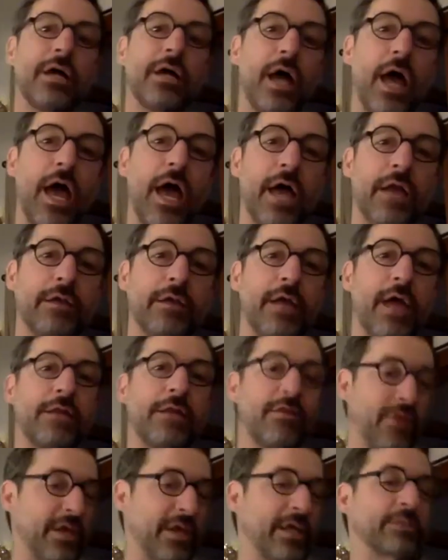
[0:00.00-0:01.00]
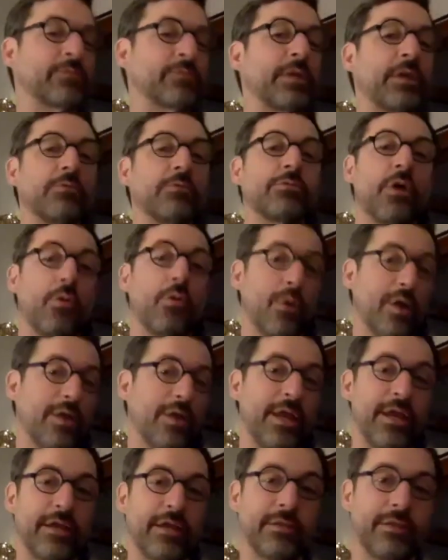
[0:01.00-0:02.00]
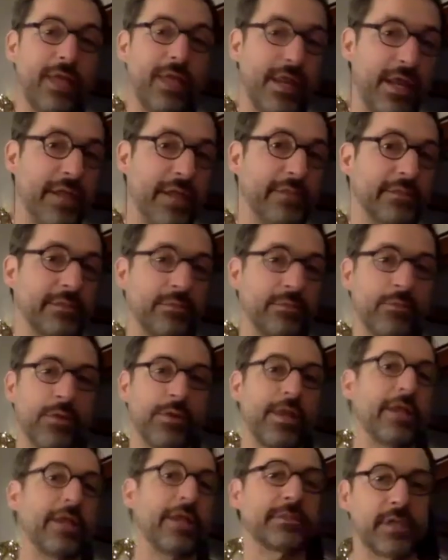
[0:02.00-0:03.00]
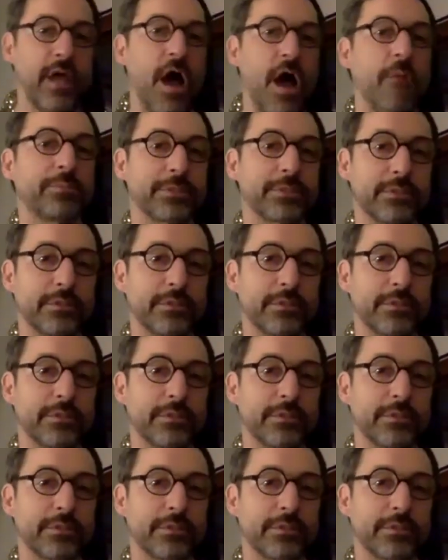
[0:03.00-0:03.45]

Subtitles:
And the thing is, we don't know where that ends and where that stops,